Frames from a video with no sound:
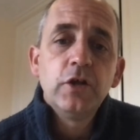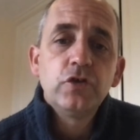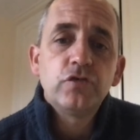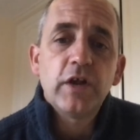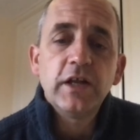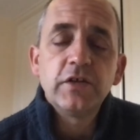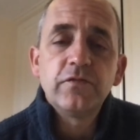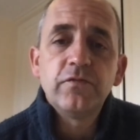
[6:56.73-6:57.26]

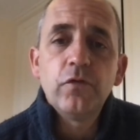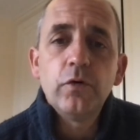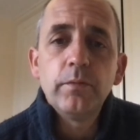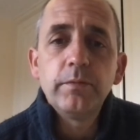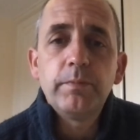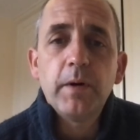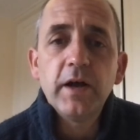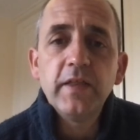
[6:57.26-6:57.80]

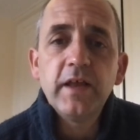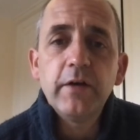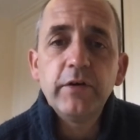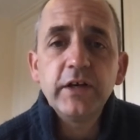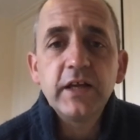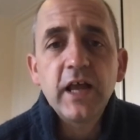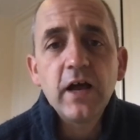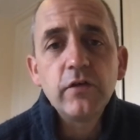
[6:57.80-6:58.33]
transformed by their
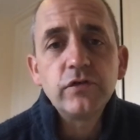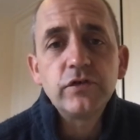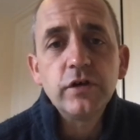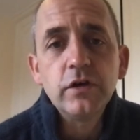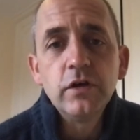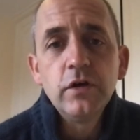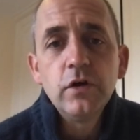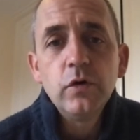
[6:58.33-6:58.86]

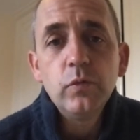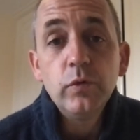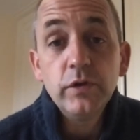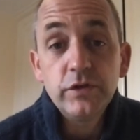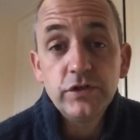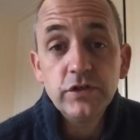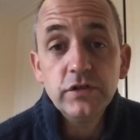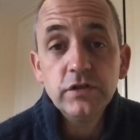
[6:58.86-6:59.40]
encounter
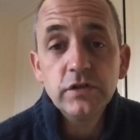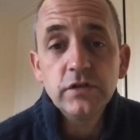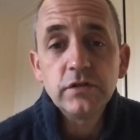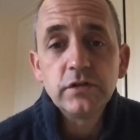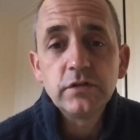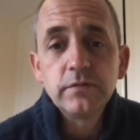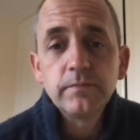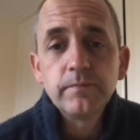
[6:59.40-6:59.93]
with
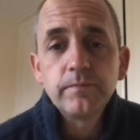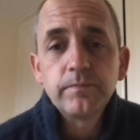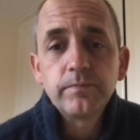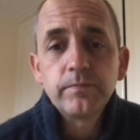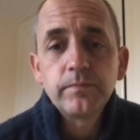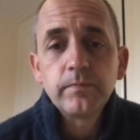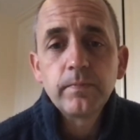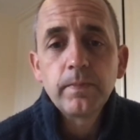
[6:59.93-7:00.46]
Jesus.
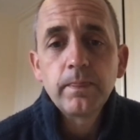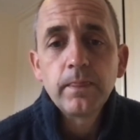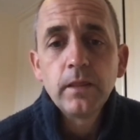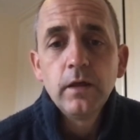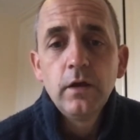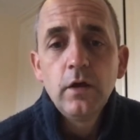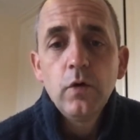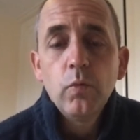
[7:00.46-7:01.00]

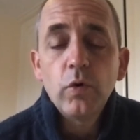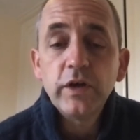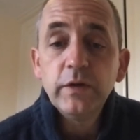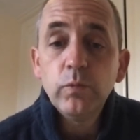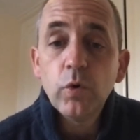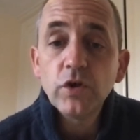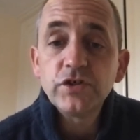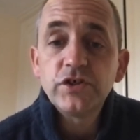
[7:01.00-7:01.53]
What he was